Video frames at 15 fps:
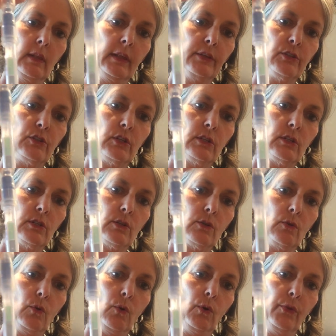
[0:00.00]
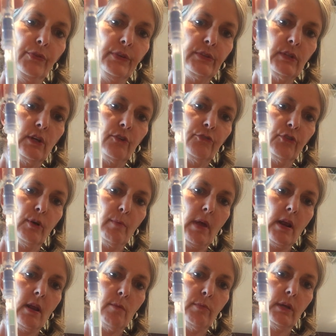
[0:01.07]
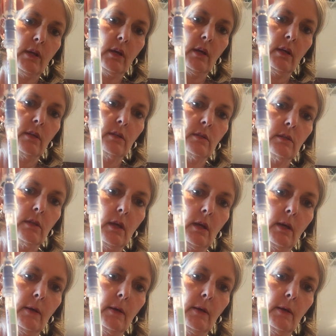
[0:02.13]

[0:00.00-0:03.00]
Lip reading: Let's just hold this here for a minute, because